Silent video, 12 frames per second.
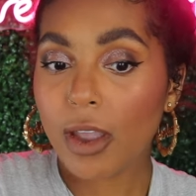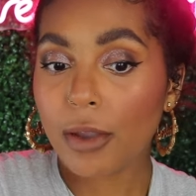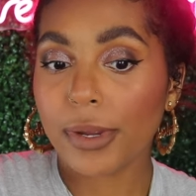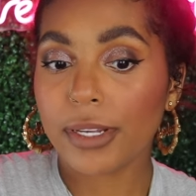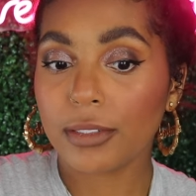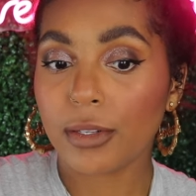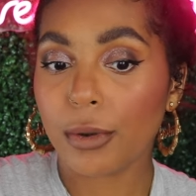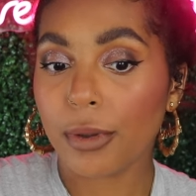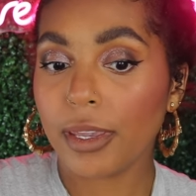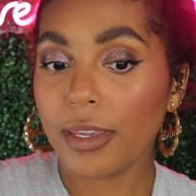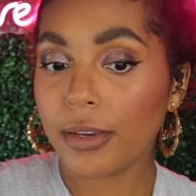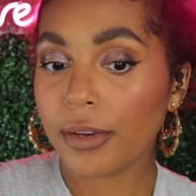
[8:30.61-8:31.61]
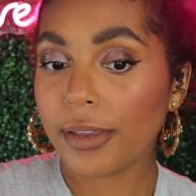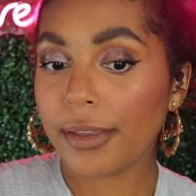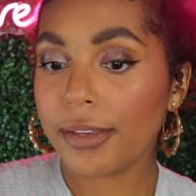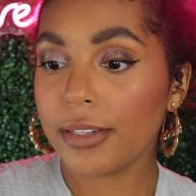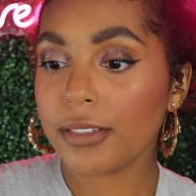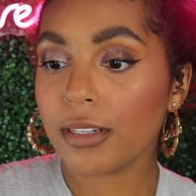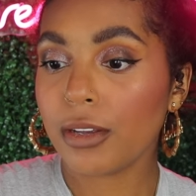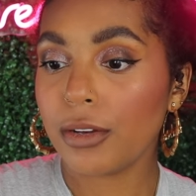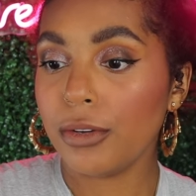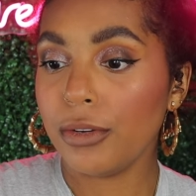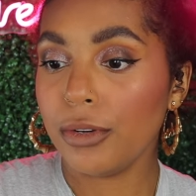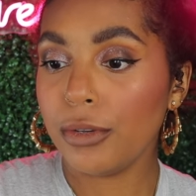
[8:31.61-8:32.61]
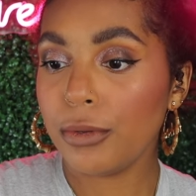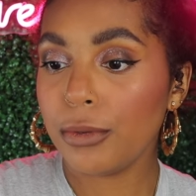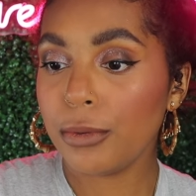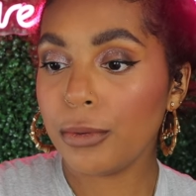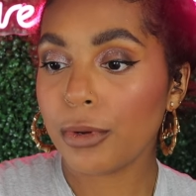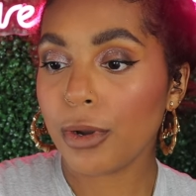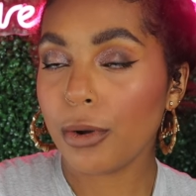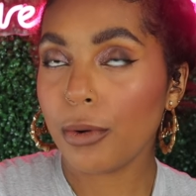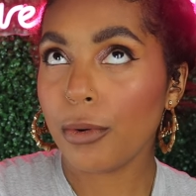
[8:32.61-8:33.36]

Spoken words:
All right, so here is Nude